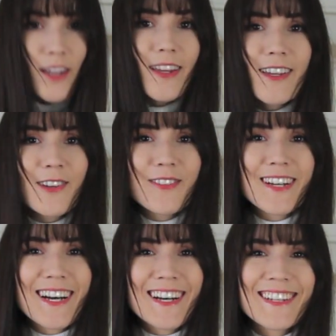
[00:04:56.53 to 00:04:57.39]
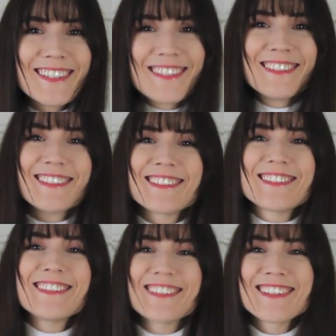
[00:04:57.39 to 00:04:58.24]
and like, you
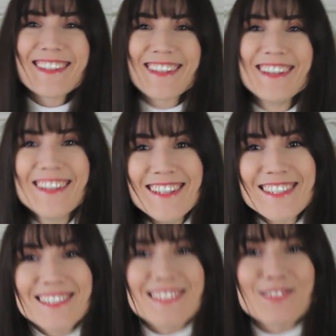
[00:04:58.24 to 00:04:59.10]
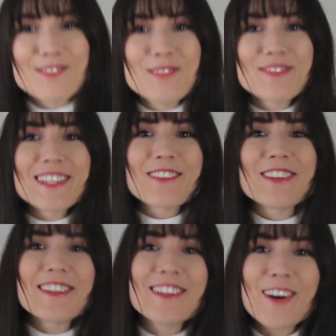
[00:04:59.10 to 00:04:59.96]
guys someone take
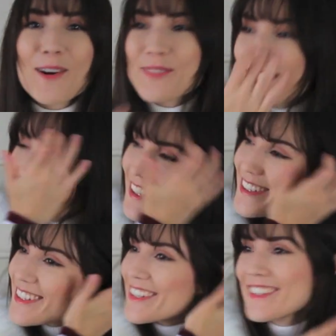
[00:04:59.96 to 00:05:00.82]
me to the opera,